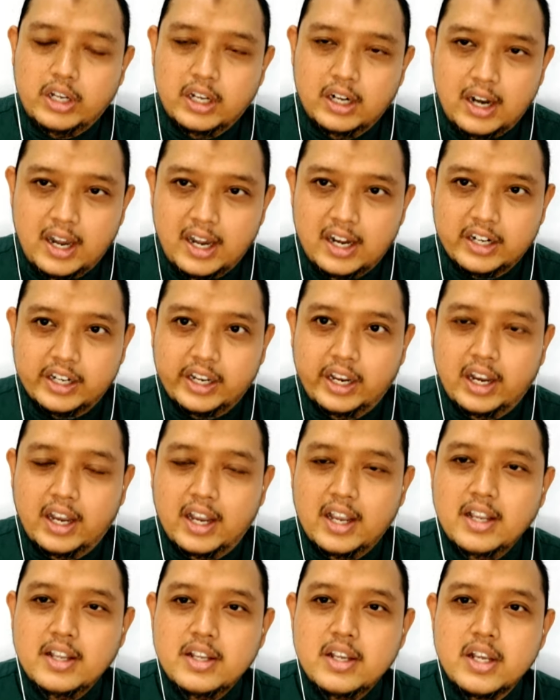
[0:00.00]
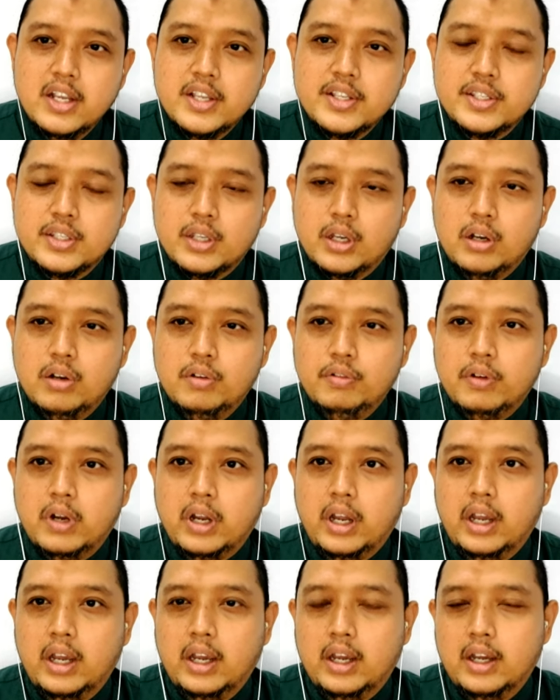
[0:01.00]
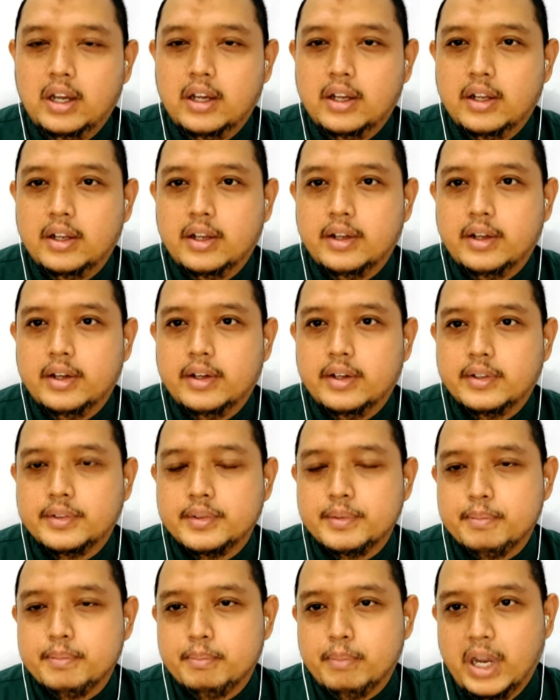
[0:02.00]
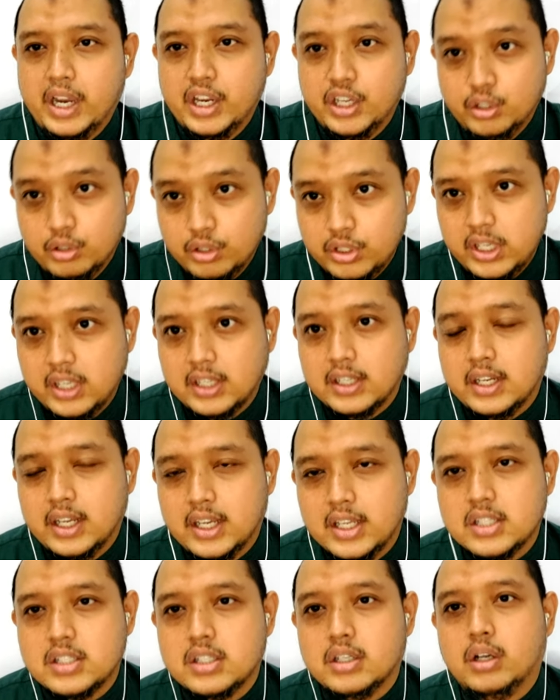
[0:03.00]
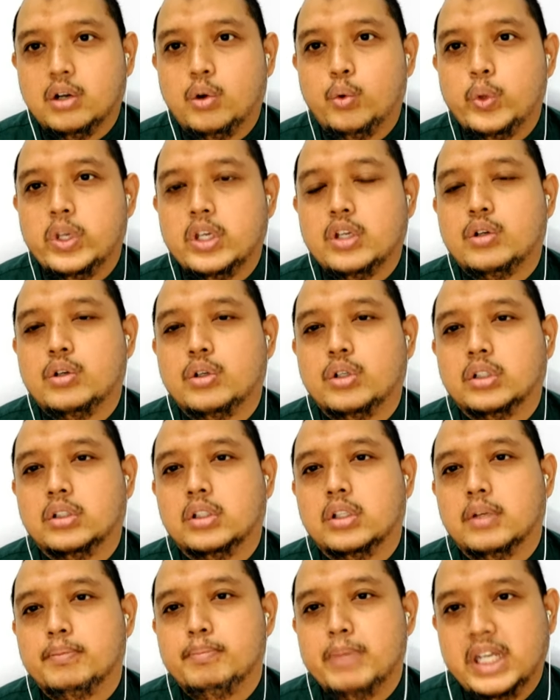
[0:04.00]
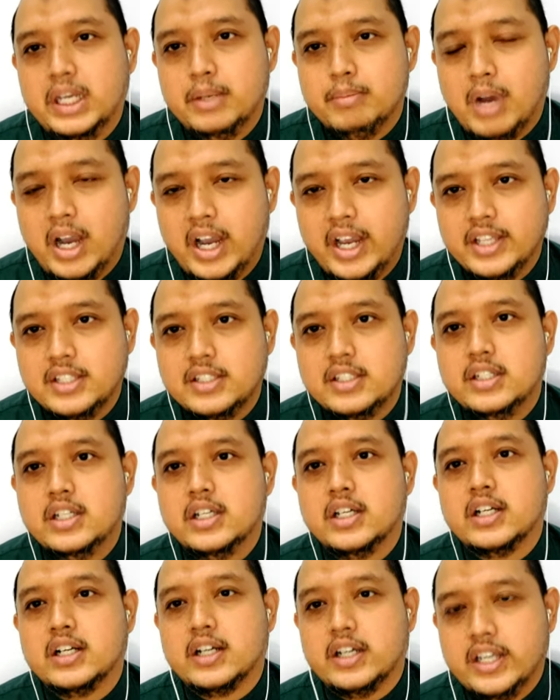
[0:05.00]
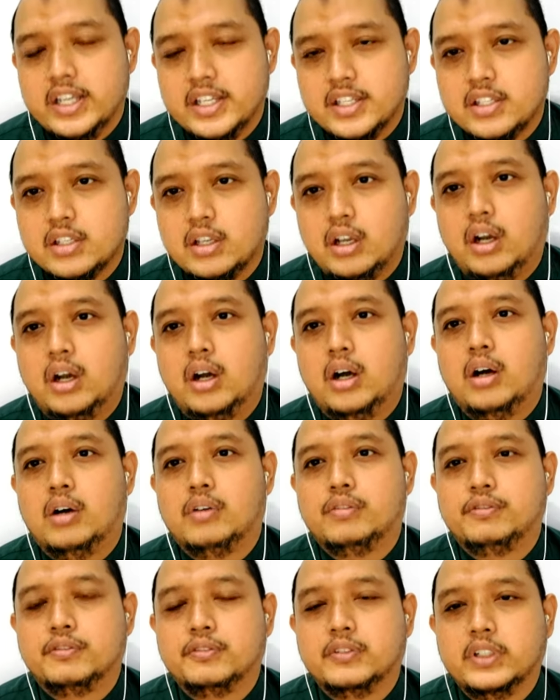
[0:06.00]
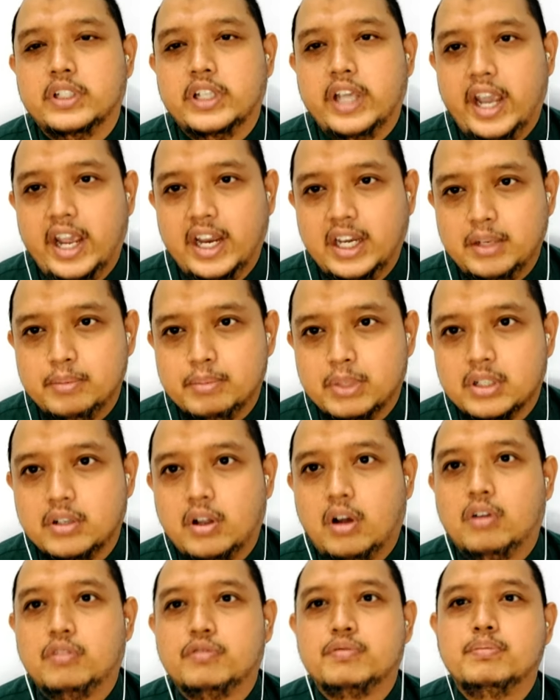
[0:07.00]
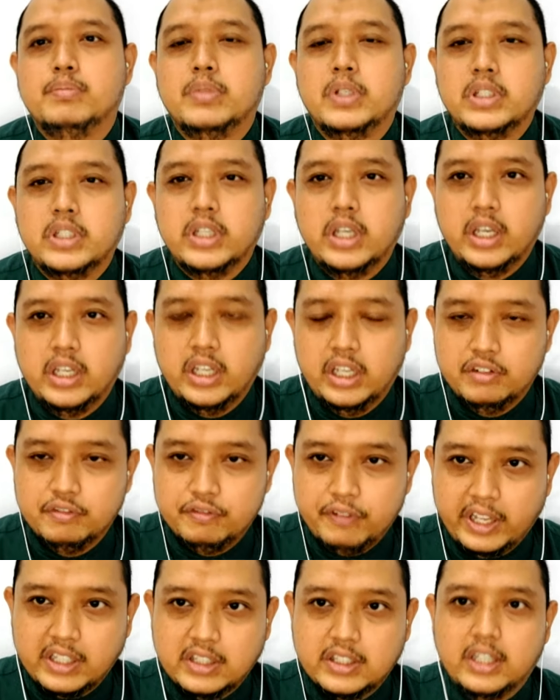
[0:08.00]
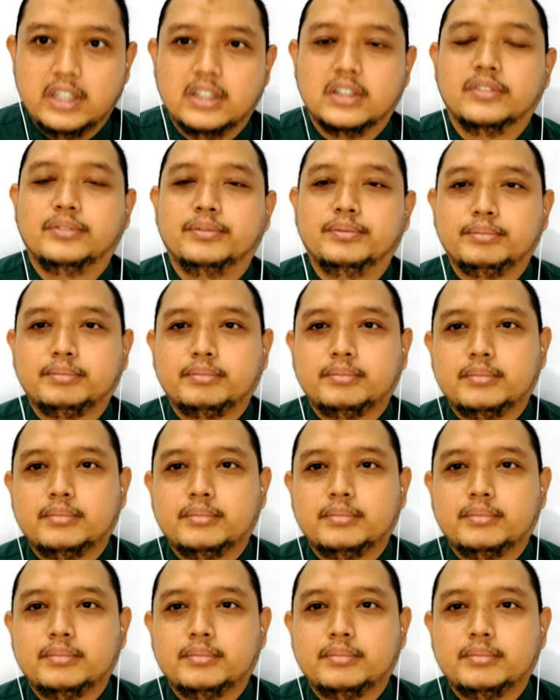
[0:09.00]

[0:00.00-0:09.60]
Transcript: the local area. So by using this, we could minimize the risk of the animal of being infected.